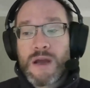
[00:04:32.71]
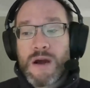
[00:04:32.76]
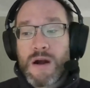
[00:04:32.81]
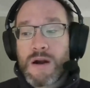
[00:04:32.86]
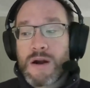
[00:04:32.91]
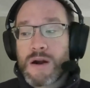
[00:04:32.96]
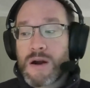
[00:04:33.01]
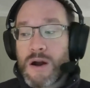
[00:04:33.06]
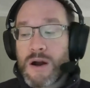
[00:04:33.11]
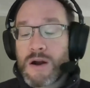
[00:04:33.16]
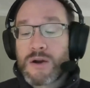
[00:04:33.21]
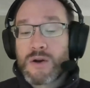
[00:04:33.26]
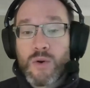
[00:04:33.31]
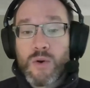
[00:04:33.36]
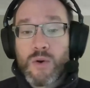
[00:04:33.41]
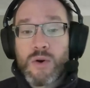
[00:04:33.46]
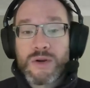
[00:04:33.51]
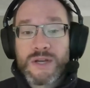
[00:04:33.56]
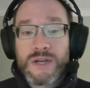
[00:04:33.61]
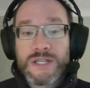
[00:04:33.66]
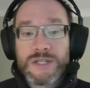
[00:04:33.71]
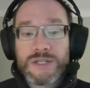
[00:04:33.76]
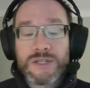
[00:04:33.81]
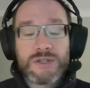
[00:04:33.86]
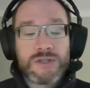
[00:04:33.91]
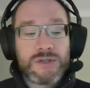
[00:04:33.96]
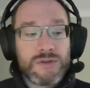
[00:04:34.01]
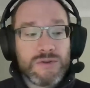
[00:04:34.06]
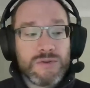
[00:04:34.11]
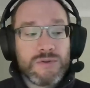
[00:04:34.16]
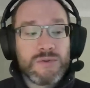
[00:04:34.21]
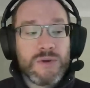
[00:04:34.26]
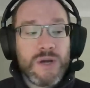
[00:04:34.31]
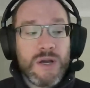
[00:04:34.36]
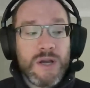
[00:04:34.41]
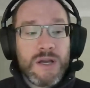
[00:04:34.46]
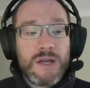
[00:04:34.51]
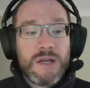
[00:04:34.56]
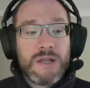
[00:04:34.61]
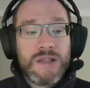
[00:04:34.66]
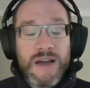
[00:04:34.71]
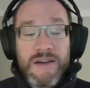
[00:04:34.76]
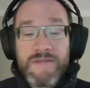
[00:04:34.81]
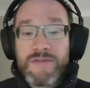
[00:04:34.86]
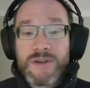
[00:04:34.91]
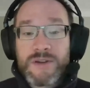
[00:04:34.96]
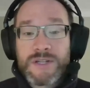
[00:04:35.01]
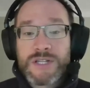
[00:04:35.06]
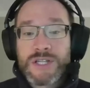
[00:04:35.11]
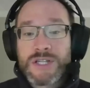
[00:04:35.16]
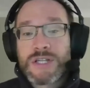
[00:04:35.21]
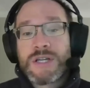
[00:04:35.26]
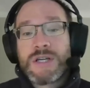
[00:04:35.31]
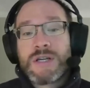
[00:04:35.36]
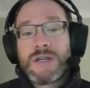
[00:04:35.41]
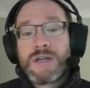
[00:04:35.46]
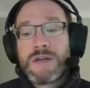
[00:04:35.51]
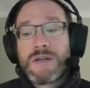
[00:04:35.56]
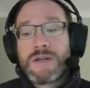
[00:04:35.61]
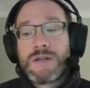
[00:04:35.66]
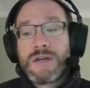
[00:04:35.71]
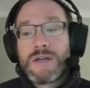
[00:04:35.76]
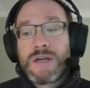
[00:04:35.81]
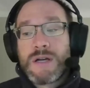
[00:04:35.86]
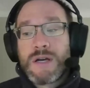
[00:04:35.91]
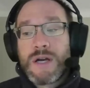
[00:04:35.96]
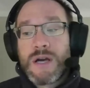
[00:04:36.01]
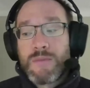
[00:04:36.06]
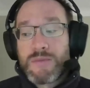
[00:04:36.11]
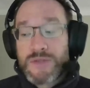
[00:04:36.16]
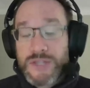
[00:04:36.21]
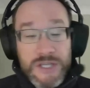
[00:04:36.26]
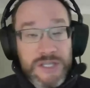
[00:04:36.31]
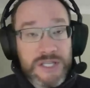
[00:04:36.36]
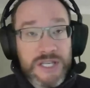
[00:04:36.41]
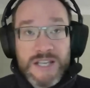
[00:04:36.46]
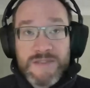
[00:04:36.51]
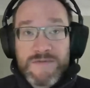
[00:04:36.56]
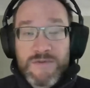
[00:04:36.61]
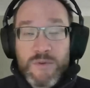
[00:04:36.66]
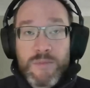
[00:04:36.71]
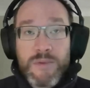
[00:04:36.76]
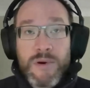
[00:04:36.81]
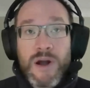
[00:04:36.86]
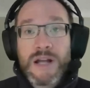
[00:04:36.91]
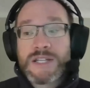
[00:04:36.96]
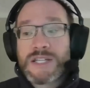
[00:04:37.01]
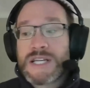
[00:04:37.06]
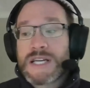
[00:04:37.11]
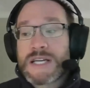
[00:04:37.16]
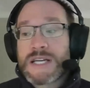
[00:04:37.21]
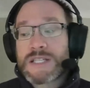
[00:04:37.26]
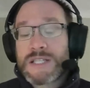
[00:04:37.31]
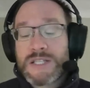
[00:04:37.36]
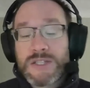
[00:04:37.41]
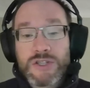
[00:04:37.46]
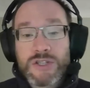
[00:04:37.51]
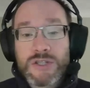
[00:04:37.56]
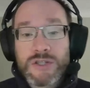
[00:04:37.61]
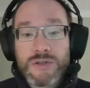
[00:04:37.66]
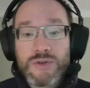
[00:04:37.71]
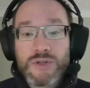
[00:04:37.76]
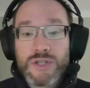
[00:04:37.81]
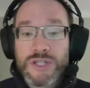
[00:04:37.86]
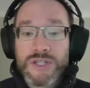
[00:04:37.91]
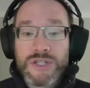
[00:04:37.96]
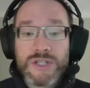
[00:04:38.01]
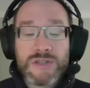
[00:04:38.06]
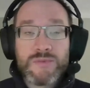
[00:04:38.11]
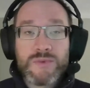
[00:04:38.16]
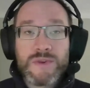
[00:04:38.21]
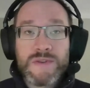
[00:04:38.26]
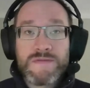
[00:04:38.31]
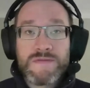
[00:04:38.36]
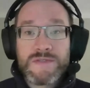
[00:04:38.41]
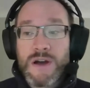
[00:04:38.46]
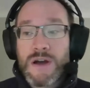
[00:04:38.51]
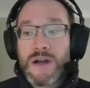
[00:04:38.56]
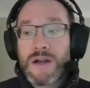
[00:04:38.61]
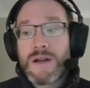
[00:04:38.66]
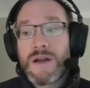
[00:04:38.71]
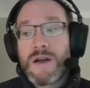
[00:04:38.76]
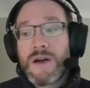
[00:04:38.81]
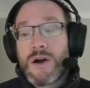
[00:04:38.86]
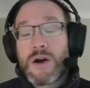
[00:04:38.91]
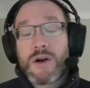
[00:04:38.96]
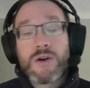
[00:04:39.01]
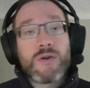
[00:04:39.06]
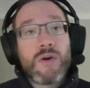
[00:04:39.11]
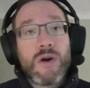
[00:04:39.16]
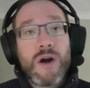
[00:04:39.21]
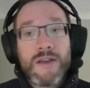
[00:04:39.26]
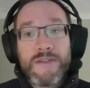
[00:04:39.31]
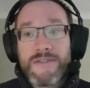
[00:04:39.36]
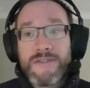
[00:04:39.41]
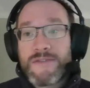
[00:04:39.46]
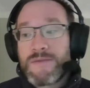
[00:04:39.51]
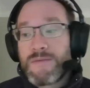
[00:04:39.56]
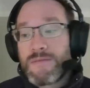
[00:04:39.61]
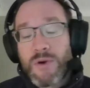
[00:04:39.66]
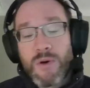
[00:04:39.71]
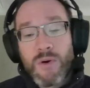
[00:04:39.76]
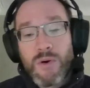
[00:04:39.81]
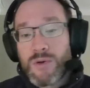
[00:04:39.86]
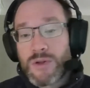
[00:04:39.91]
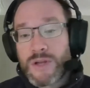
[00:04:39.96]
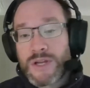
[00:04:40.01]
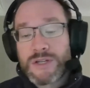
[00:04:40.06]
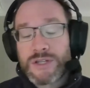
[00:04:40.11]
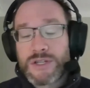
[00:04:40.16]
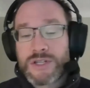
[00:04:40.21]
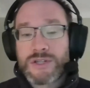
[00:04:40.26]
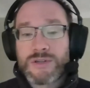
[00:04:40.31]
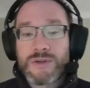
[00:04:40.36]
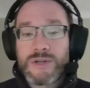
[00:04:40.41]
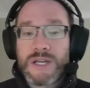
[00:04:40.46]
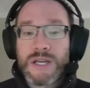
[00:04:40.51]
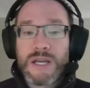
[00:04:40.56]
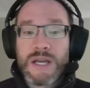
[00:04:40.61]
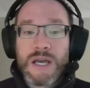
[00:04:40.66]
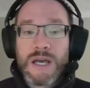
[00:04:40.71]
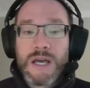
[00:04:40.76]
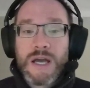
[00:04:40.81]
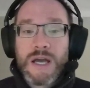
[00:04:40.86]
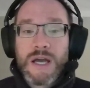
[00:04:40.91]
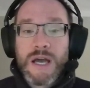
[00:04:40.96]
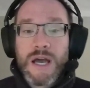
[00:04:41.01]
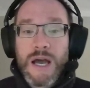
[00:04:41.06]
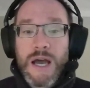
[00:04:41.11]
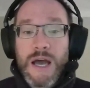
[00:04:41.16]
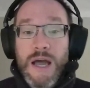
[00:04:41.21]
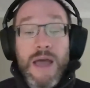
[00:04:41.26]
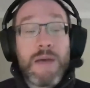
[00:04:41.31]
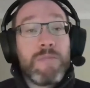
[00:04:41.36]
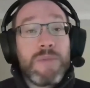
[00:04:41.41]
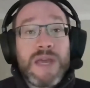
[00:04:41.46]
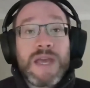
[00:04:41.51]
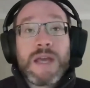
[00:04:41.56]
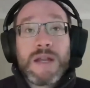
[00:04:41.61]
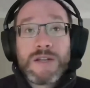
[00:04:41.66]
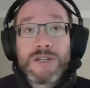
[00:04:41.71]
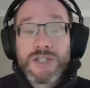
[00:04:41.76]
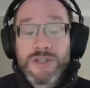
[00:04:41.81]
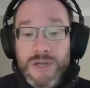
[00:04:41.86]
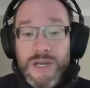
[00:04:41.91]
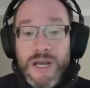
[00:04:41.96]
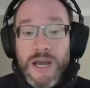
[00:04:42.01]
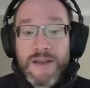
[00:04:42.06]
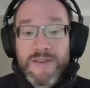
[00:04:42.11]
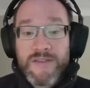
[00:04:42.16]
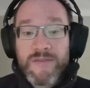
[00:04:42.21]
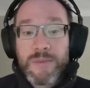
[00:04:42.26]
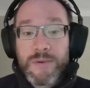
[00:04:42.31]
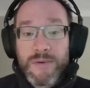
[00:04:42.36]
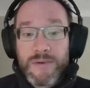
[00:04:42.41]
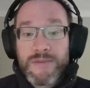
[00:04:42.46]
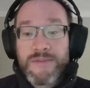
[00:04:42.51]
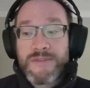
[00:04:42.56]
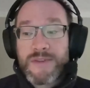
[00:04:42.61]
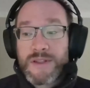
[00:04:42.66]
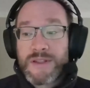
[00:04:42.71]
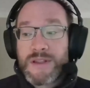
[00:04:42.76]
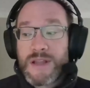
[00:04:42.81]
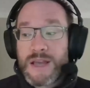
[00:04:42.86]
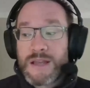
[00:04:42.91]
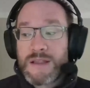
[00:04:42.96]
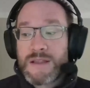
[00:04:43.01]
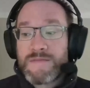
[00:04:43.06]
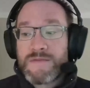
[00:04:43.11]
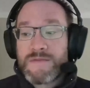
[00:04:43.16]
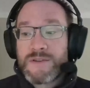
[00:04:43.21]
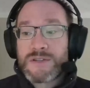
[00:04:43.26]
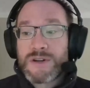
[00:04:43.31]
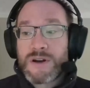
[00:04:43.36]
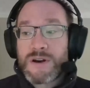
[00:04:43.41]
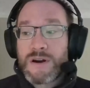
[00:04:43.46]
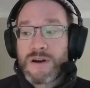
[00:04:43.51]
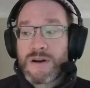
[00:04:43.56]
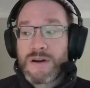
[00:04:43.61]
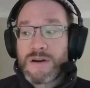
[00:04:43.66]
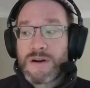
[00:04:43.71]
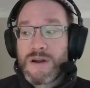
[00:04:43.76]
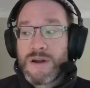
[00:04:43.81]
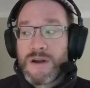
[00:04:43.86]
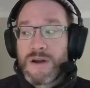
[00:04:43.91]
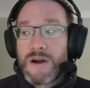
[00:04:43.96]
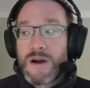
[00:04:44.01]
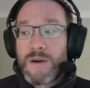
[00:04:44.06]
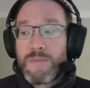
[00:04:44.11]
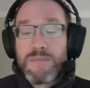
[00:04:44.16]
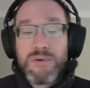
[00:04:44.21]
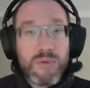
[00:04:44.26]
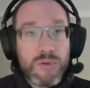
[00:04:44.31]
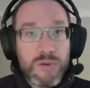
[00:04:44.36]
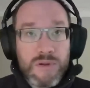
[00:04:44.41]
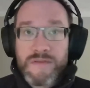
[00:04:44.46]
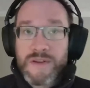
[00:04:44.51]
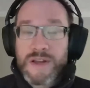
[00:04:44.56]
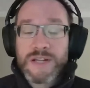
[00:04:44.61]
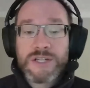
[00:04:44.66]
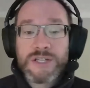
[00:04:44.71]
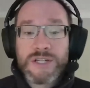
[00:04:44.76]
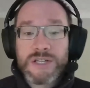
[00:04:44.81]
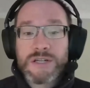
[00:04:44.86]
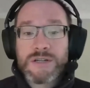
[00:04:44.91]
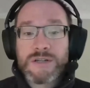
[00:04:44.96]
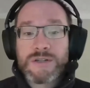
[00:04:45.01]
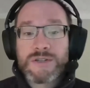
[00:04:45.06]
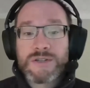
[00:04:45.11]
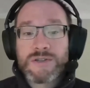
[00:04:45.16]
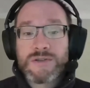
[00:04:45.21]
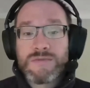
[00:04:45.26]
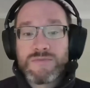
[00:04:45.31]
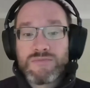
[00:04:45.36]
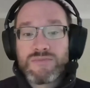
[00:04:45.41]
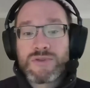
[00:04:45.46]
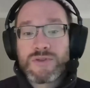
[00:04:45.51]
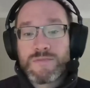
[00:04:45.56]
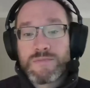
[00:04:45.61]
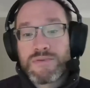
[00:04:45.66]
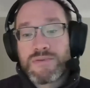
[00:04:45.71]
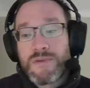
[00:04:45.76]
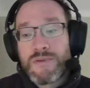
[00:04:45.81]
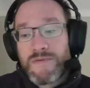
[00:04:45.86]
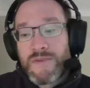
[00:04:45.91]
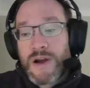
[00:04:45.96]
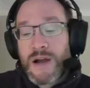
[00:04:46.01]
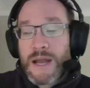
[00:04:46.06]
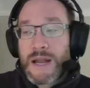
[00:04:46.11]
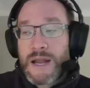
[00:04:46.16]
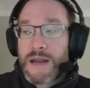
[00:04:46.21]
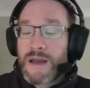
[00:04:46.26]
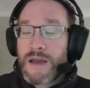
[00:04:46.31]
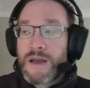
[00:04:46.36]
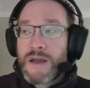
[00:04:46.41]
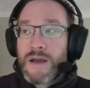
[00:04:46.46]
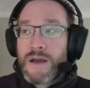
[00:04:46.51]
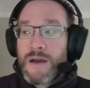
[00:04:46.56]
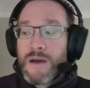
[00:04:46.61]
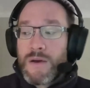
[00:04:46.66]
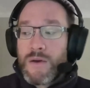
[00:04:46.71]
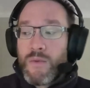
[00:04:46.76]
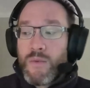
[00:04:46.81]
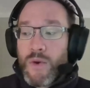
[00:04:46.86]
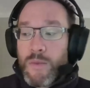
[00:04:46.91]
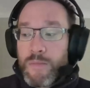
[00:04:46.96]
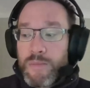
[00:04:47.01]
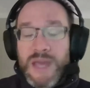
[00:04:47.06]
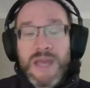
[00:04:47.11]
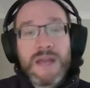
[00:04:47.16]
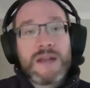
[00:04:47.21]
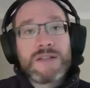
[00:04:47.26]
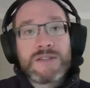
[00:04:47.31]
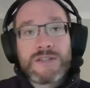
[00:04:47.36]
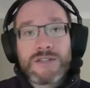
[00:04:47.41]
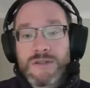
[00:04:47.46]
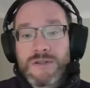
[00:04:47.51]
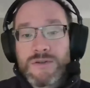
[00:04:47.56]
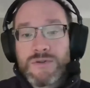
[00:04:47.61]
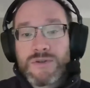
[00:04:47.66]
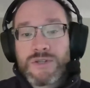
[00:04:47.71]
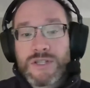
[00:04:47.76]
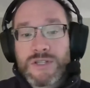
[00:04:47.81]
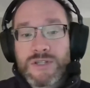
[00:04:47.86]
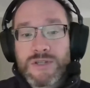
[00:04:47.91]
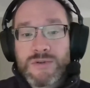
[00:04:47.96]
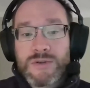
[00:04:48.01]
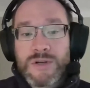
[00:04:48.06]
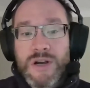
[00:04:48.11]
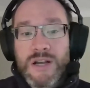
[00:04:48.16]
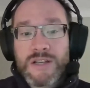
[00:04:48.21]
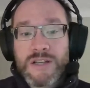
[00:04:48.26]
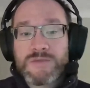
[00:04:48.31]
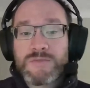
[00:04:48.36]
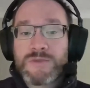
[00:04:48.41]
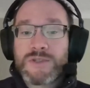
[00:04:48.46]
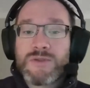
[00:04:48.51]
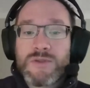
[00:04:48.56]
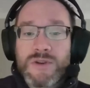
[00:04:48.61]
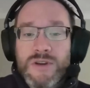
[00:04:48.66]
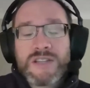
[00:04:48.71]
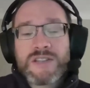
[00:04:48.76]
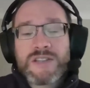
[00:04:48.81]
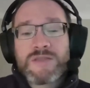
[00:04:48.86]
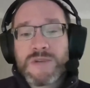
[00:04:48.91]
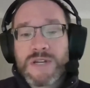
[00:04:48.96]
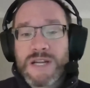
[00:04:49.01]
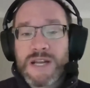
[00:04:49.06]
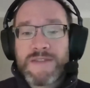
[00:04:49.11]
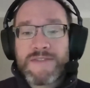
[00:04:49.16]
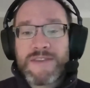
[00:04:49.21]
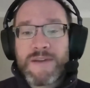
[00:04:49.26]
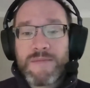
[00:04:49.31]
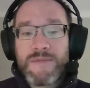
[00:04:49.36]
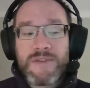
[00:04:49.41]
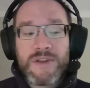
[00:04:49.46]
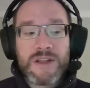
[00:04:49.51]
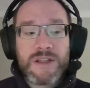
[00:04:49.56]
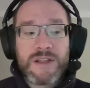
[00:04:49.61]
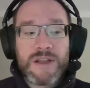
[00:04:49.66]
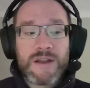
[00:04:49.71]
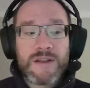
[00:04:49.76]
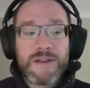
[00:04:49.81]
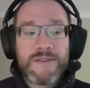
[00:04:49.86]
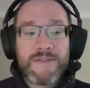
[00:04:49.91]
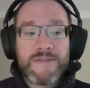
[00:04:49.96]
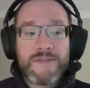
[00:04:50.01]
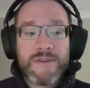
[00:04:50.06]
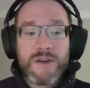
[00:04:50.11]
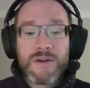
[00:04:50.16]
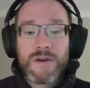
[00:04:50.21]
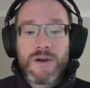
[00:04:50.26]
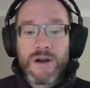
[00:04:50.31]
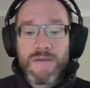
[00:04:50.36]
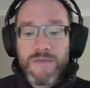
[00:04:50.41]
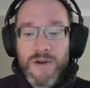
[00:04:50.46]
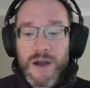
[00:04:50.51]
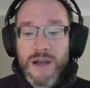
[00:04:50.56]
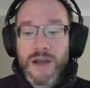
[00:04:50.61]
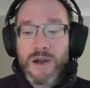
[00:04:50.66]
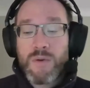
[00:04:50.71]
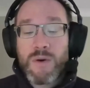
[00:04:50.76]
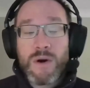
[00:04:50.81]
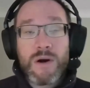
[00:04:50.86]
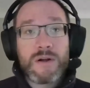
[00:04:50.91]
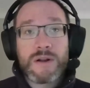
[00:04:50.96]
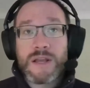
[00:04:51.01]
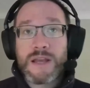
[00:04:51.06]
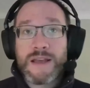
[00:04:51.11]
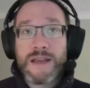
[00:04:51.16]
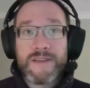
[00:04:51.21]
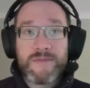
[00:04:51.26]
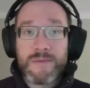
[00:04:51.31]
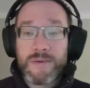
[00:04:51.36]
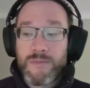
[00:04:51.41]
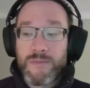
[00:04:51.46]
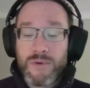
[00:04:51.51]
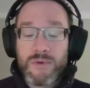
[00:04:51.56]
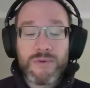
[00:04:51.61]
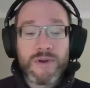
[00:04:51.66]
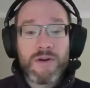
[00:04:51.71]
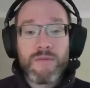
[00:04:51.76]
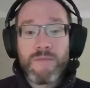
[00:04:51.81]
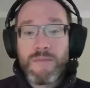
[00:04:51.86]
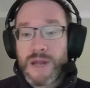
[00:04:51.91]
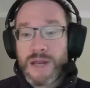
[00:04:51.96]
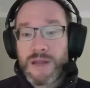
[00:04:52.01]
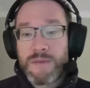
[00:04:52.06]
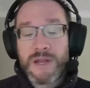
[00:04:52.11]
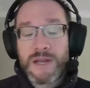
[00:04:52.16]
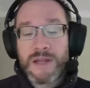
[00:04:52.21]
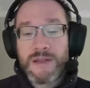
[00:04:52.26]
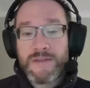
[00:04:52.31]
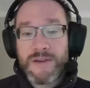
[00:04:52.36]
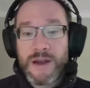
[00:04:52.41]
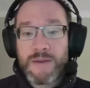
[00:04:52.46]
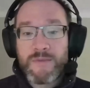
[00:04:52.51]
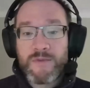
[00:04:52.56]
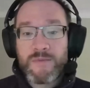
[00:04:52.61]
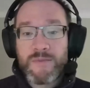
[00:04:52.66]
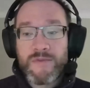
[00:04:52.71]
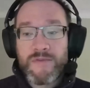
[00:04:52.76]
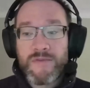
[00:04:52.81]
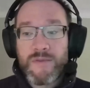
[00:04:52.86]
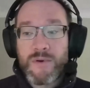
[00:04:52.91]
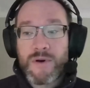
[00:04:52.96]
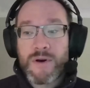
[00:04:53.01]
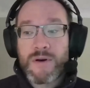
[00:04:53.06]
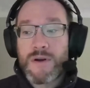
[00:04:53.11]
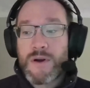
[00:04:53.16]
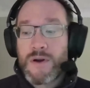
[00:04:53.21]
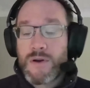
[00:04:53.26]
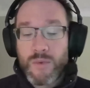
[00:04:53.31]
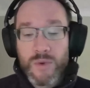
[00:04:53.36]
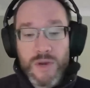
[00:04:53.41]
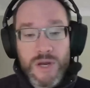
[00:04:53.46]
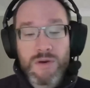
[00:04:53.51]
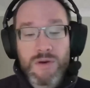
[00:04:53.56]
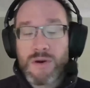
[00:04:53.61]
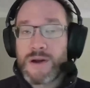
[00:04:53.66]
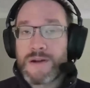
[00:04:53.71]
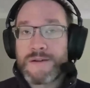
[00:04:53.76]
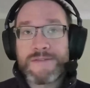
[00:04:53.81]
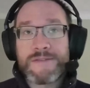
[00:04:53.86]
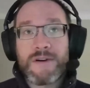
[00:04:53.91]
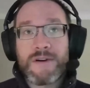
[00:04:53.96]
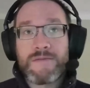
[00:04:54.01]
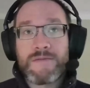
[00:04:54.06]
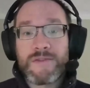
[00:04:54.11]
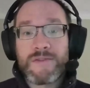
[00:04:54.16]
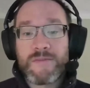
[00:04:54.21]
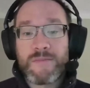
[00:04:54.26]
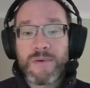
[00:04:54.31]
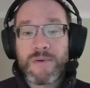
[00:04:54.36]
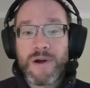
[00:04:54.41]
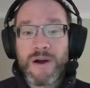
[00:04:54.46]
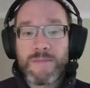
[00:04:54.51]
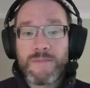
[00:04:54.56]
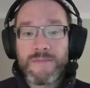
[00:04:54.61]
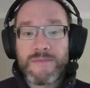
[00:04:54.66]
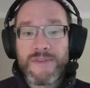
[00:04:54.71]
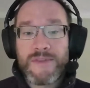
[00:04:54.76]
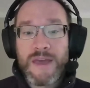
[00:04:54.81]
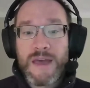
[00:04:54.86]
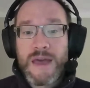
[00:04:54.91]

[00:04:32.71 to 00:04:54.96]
Our goal is to leverage successful projects and solutions that we've done across the whole industry, and be industry experts, and leverage our pool of engineers to provide repeated solutions to a customer. So a customer gets something that is of high quality, has been rolled out many, many times before. We know how to solve these problems.